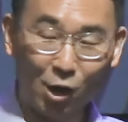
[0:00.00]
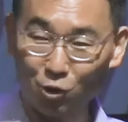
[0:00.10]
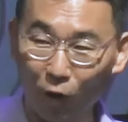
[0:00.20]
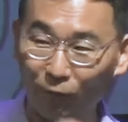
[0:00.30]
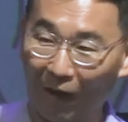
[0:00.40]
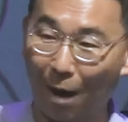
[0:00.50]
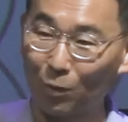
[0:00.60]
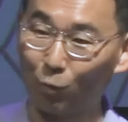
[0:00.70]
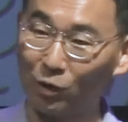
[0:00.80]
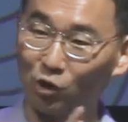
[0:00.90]
Your
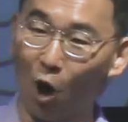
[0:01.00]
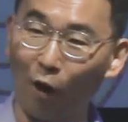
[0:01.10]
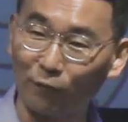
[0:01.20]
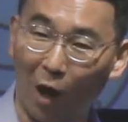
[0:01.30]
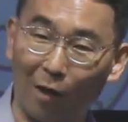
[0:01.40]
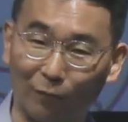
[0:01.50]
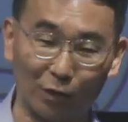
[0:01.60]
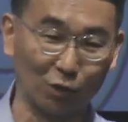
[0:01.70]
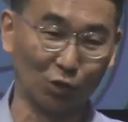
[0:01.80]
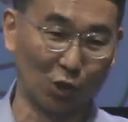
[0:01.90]
family resolved
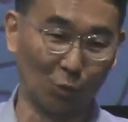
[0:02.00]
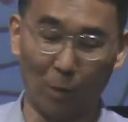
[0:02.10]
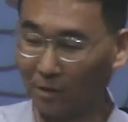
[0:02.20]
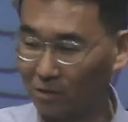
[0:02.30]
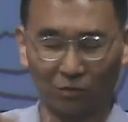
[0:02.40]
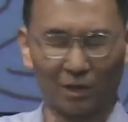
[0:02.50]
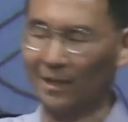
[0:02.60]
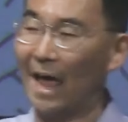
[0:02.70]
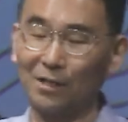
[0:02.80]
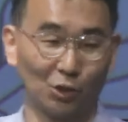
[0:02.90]
conflicts in a certain way. This is
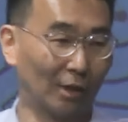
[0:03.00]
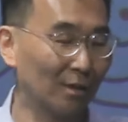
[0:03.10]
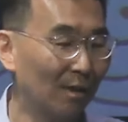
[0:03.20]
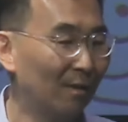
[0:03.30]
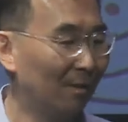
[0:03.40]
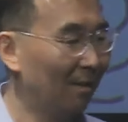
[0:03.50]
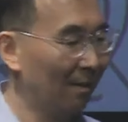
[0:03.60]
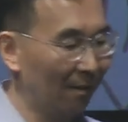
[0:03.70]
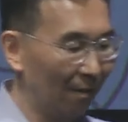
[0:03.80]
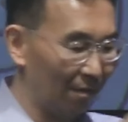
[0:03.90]
classic.
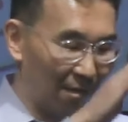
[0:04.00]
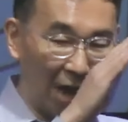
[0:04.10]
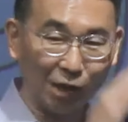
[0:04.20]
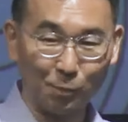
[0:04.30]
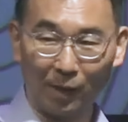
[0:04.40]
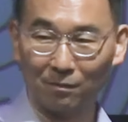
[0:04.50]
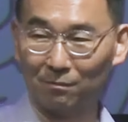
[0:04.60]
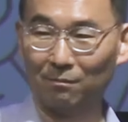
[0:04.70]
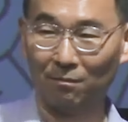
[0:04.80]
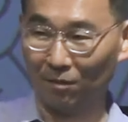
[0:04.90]
Husband,
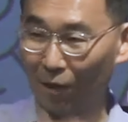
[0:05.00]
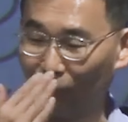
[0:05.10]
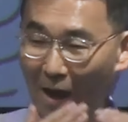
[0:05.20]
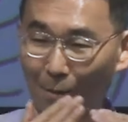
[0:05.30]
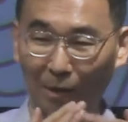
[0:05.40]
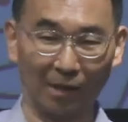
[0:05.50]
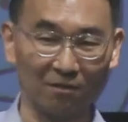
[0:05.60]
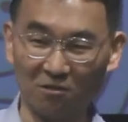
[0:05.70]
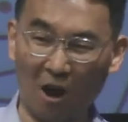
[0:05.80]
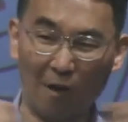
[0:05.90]
their family,
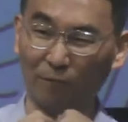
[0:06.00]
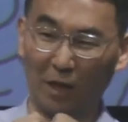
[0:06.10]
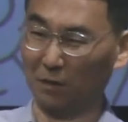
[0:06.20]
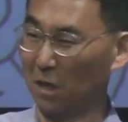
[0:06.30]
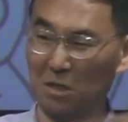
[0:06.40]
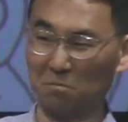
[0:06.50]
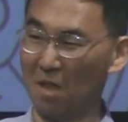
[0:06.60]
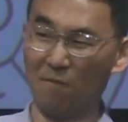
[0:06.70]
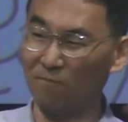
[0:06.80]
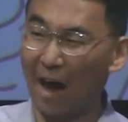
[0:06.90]
conflict. They just,
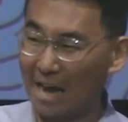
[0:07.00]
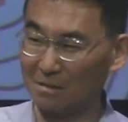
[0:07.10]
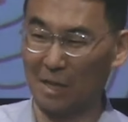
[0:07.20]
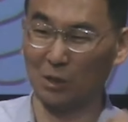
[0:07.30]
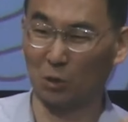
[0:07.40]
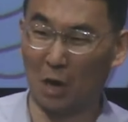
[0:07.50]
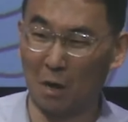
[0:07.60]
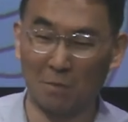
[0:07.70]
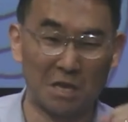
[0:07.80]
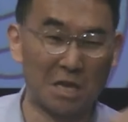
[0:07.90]
they fight, they
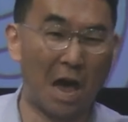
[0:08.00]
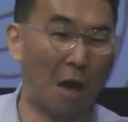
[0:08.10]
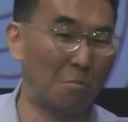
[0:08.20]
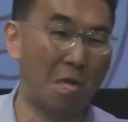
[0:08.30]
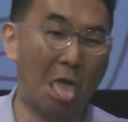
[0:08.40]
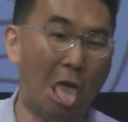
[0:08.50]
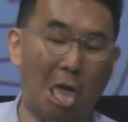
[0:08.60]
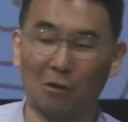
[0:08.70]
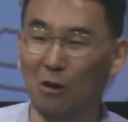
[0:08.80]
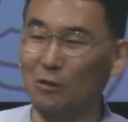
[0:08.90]
scream, they yell,
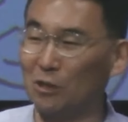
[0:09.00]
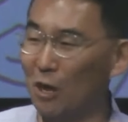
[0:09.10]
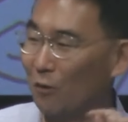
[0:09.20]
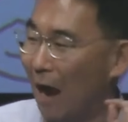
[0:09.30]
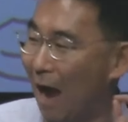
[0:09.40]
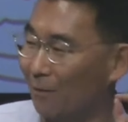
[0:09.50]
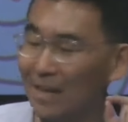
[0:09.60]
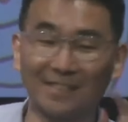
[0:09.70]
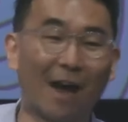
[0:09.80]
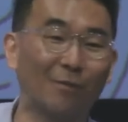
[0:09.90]
curse each other out.
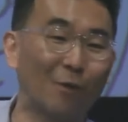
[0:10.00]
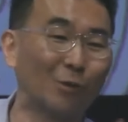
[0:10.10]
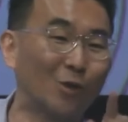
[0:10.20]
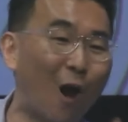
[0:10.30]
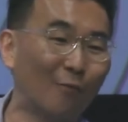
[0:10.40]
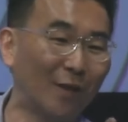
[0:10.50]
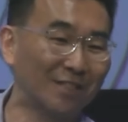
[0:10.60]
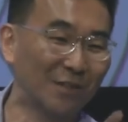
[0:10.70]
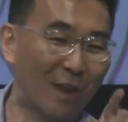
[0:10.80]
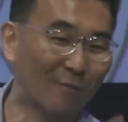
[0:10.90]
That's how they resolve
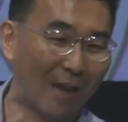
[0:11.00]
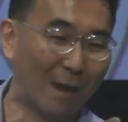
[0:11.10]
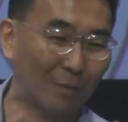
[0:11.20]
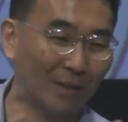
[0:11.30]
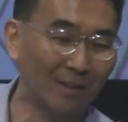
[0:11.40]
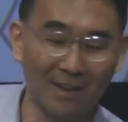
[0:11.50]
things in their family.